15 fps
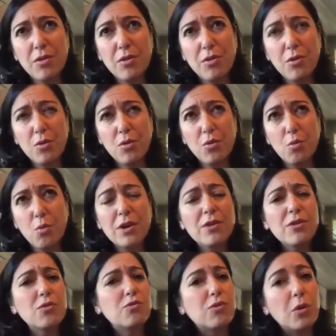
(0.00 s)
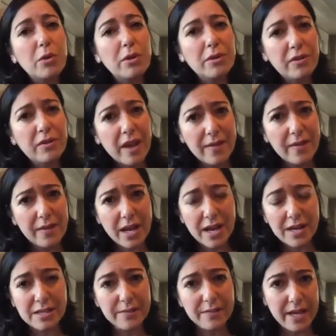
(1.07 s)
What are the roles and the kinds
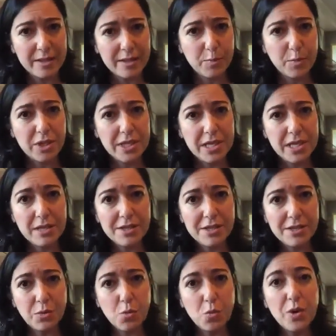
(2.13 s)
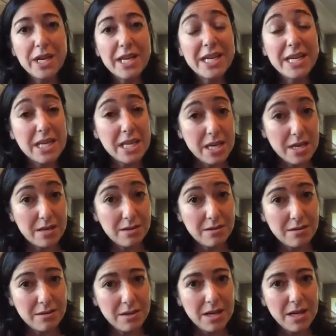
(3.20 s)
of expertise we need
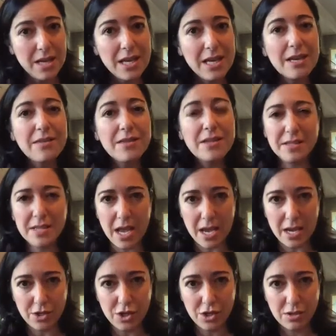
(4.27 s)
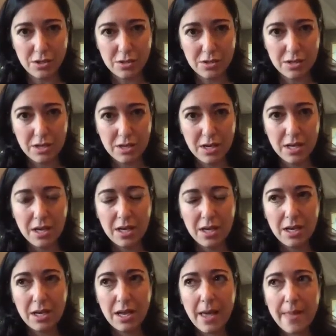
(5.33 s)
in this age.
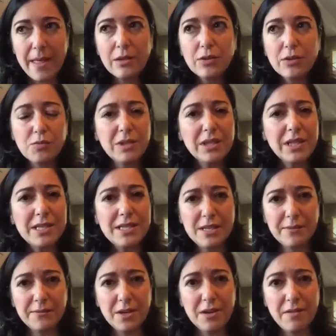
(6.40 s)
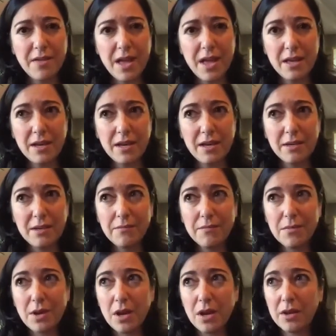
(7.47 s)
And that looks really different than
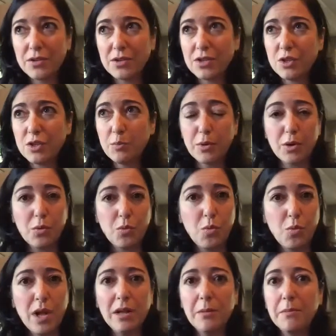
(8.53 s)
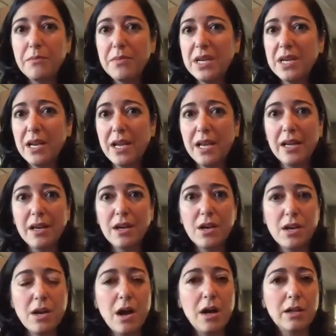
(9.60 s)
a super well-meaning,
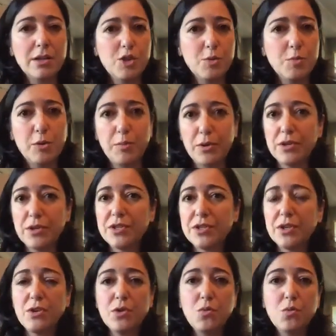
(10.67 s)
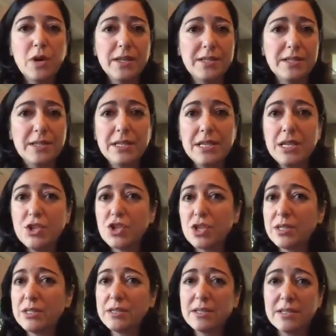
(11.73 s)
knowledgeable person who wants to teach
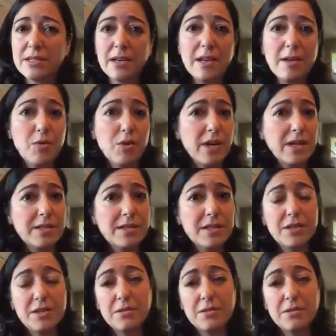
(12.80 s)
on Sunday mornings and Tuesday